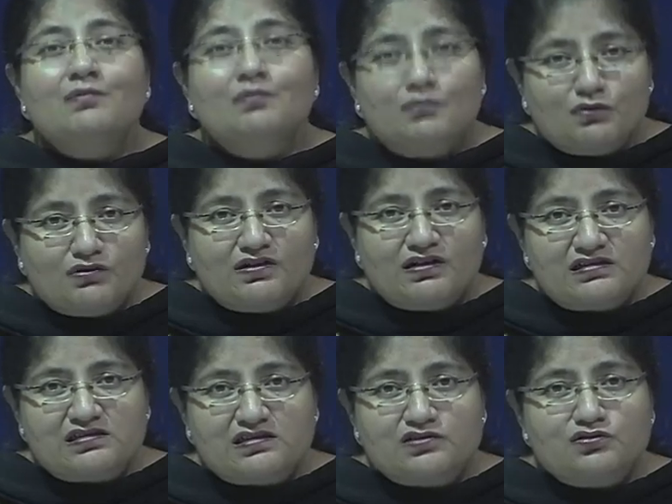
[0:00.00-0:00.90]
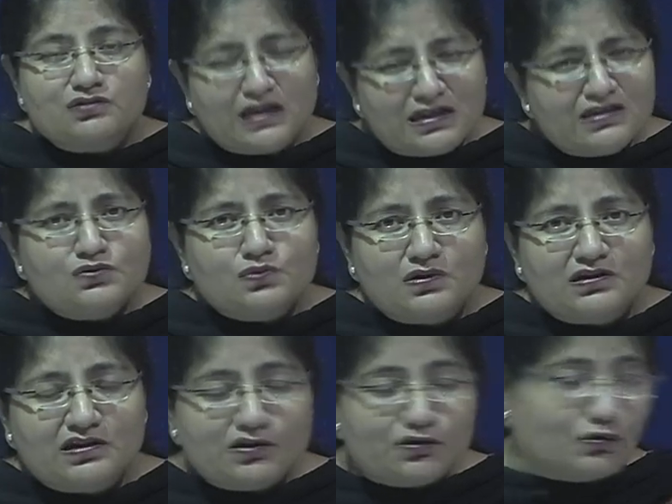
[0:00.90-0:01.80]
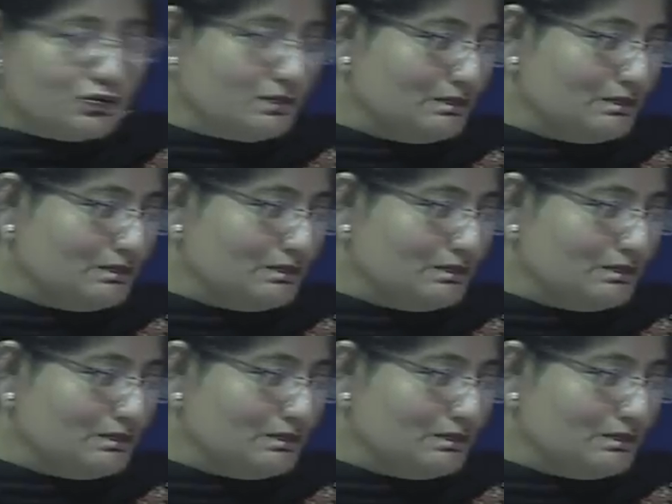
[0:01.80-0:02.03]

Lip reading: progressing. So that is what they do.